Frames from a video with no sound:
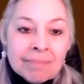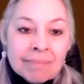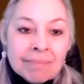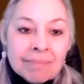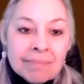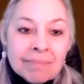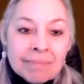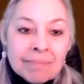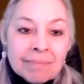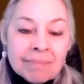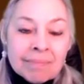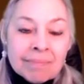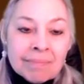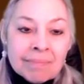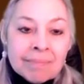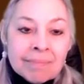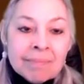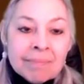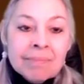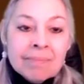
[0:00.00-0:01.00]

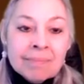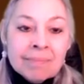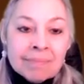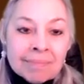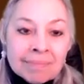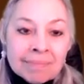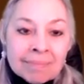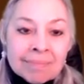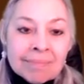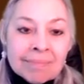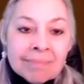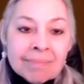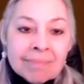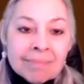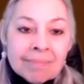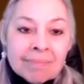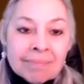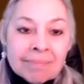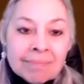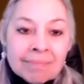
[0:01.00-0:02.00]

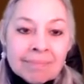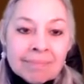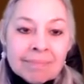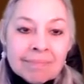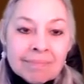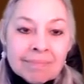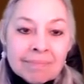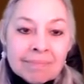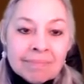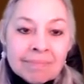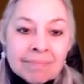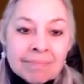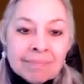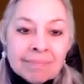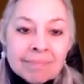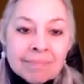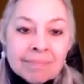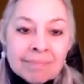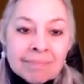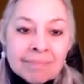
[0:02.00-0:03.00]

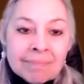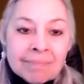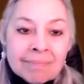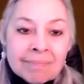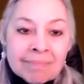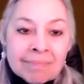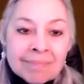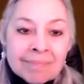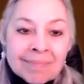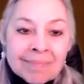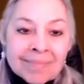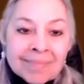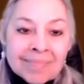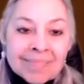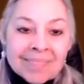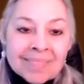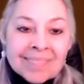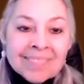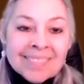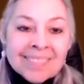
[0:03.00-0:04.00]

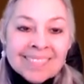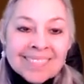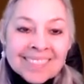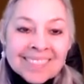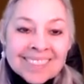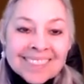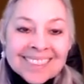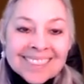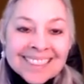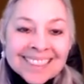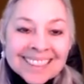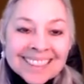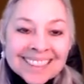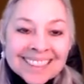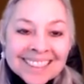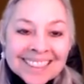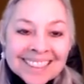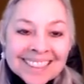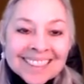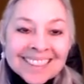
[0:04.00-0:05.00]

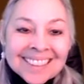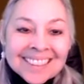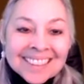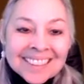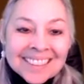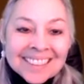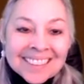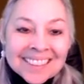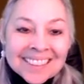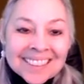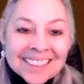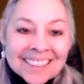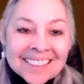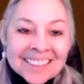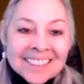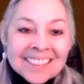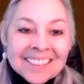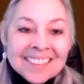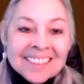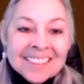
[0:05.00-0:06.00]

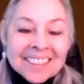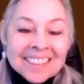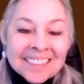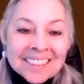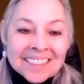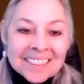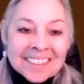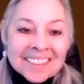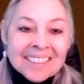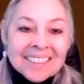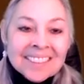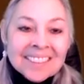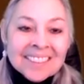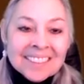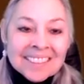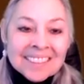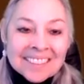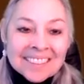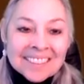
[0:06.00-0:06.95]
The person shown says nothing.